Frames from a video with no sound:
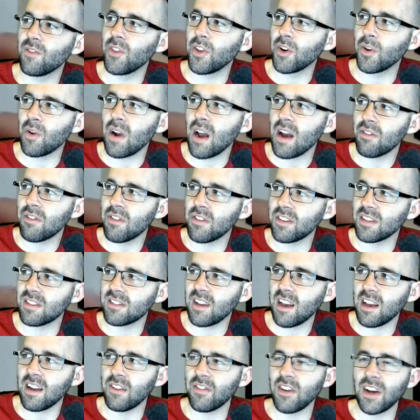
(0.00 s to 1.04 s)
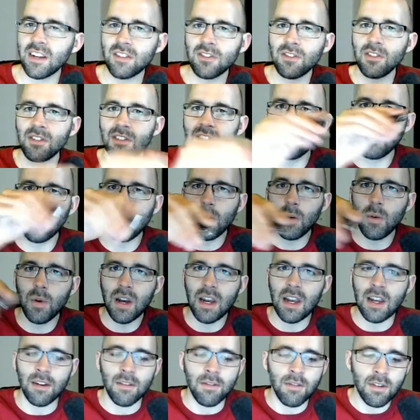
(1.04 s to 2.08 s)
The graph of the sine of x looks like a
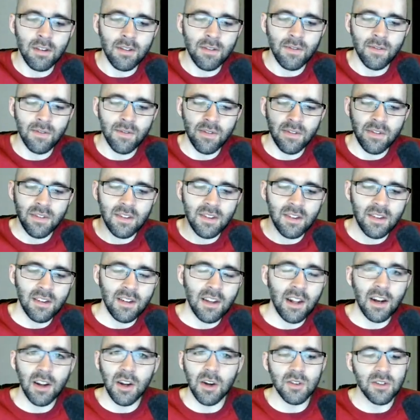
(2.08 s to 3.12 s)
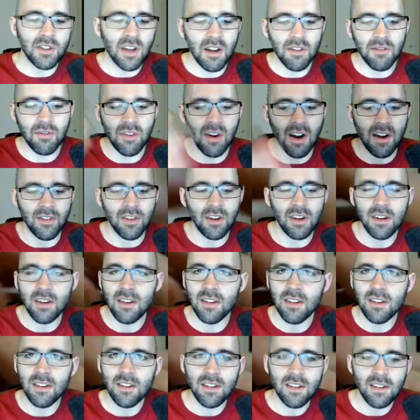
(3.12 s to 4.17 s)
wave, and it goes on forever.
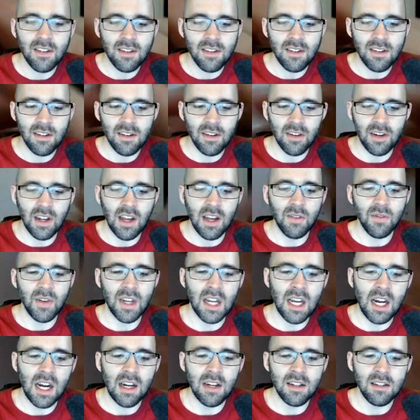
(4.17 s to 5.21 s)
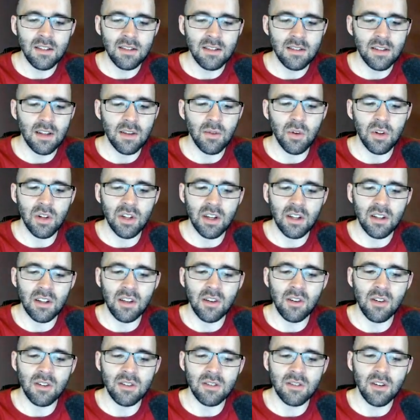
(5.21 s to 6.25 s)
Okay, because if we look at the
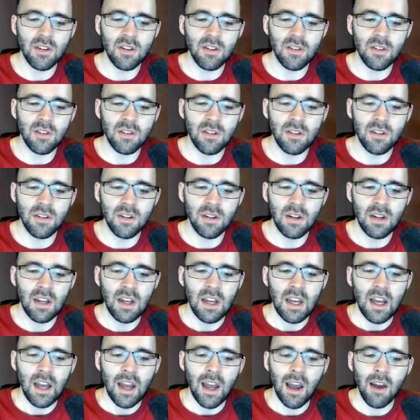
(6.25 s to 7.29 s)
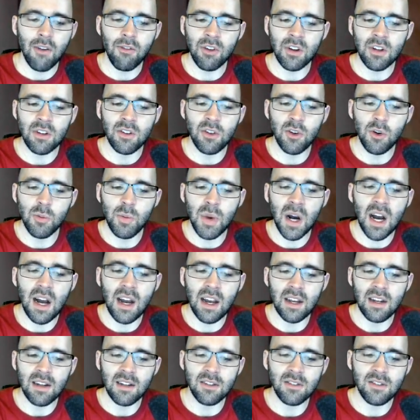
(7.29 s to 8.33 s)
unit circle, every 2
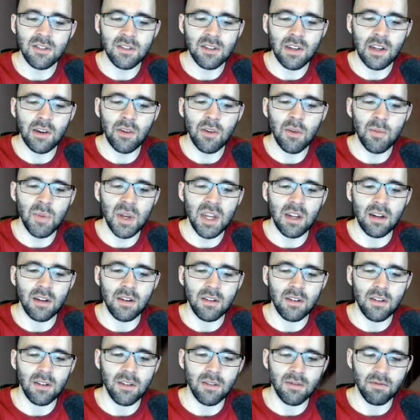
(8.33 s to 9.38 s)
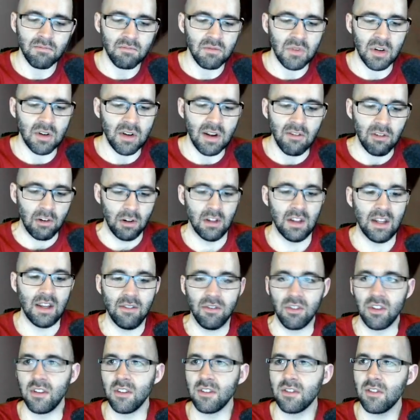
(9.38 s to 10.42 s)
pi, it's just going to repeat. You're never
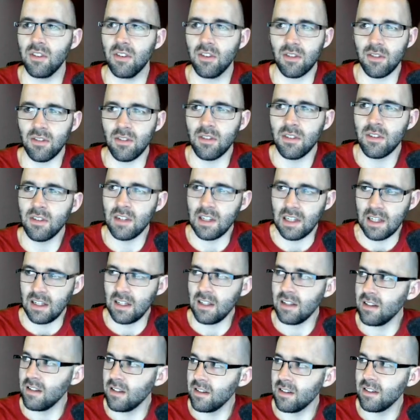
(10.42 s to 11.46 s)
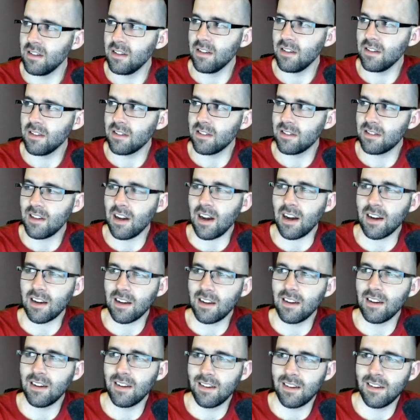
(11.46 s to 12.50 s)
leaving the circle. You're
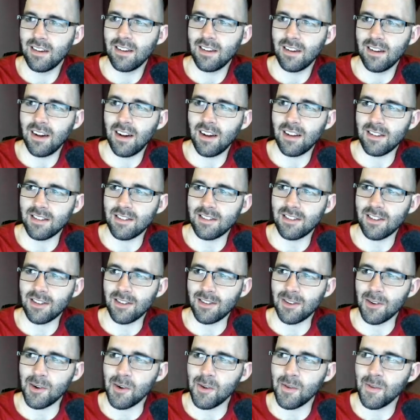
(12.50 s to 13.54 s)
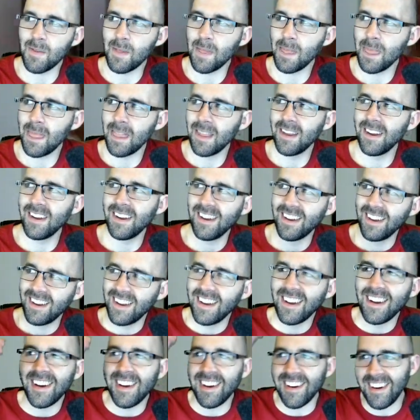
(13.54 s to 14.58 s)
stuck on the circle.
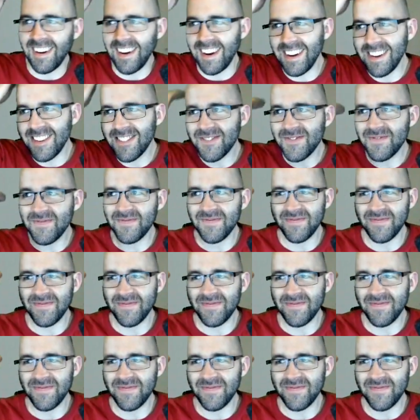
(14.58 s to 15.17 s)
All right?